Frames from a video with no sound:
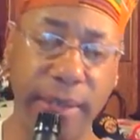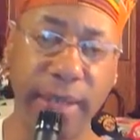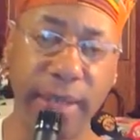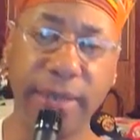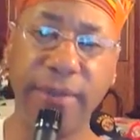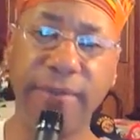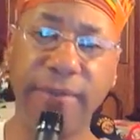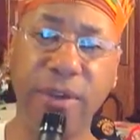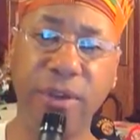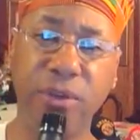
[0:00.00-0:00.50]

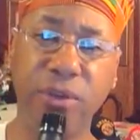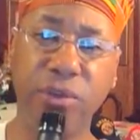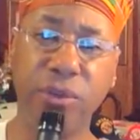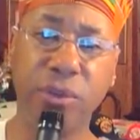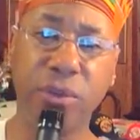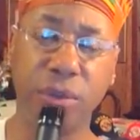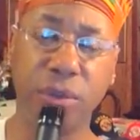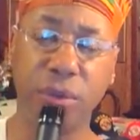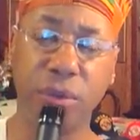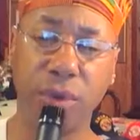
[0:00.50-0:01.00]

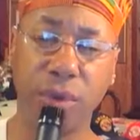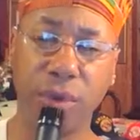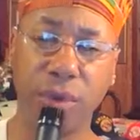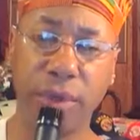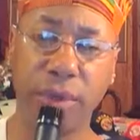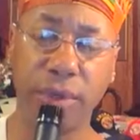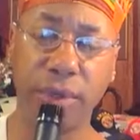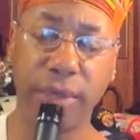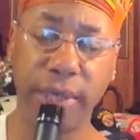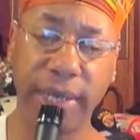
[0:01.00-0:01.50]
individuals
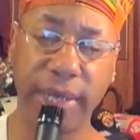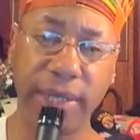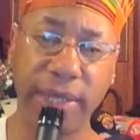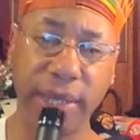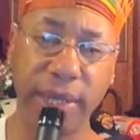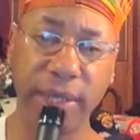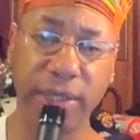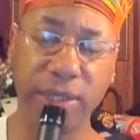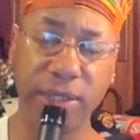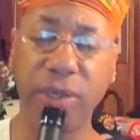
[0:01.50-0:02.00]

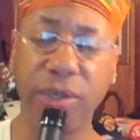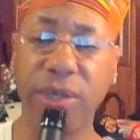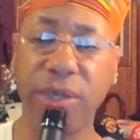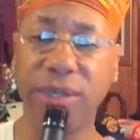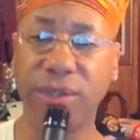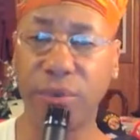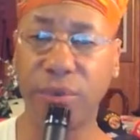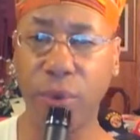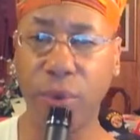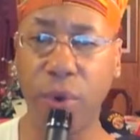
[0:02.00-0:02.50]
into
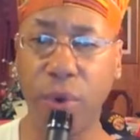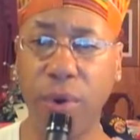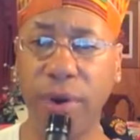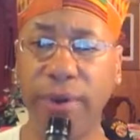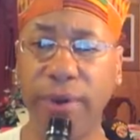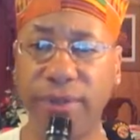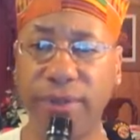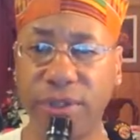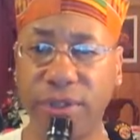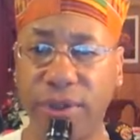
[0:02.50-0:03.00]
the
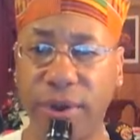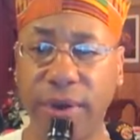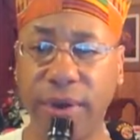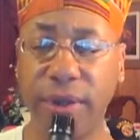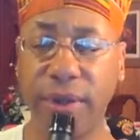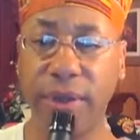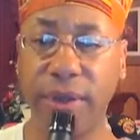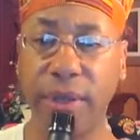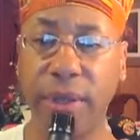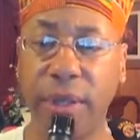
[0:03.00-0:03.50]
sorority and
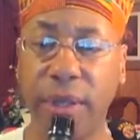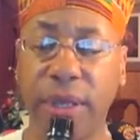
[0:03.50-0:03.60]
fraternity.